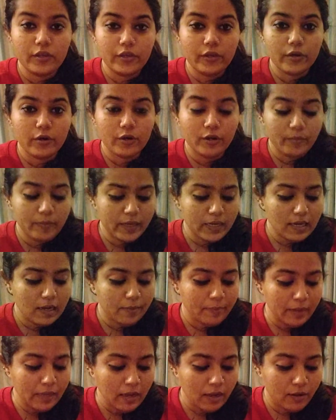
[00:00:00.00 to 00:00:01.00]
you're gonna be
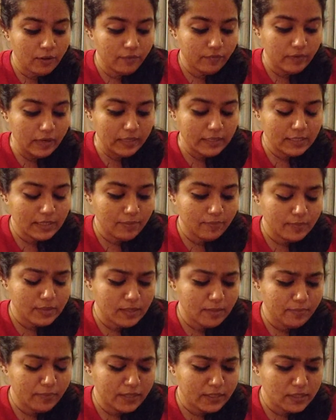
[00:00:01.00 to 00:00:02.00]
coming out like
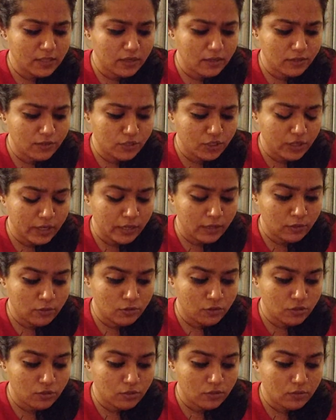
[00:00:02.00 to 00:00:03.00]
something's gonna
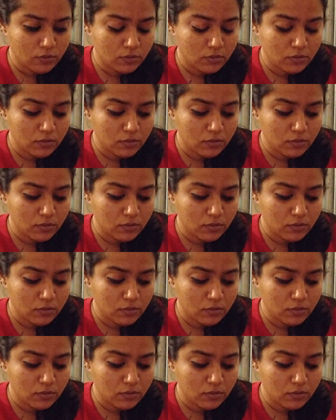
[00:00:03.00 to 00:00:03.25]
change.